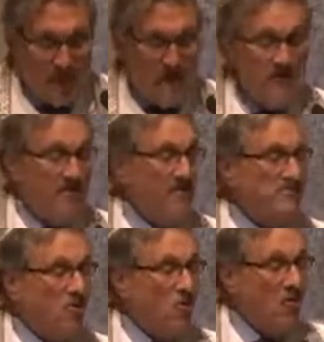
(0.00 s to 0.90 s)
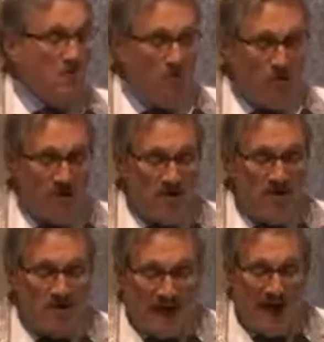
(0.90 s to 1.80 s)
there is a corporeal and
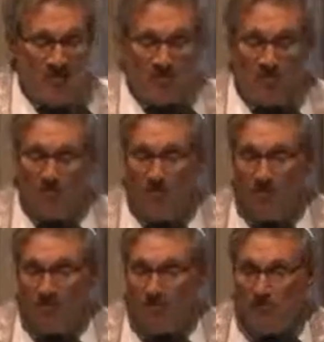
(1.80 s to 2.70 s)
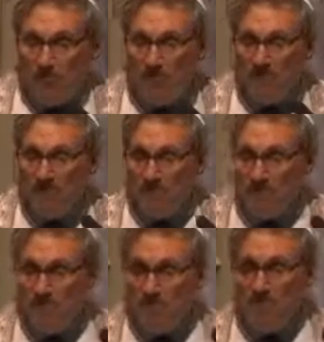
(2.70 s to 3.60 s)
non-corporeal part of a
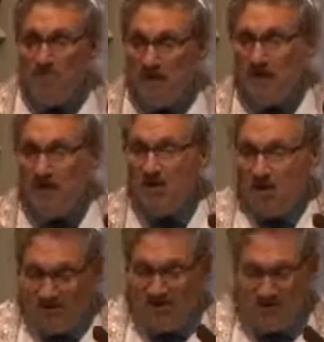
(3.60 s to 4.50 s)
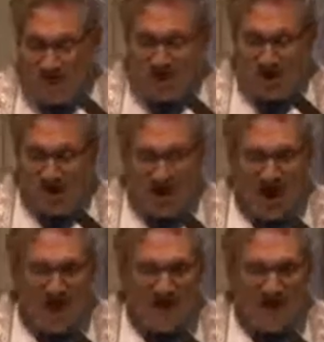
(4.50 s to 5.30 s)
human being called the neshama,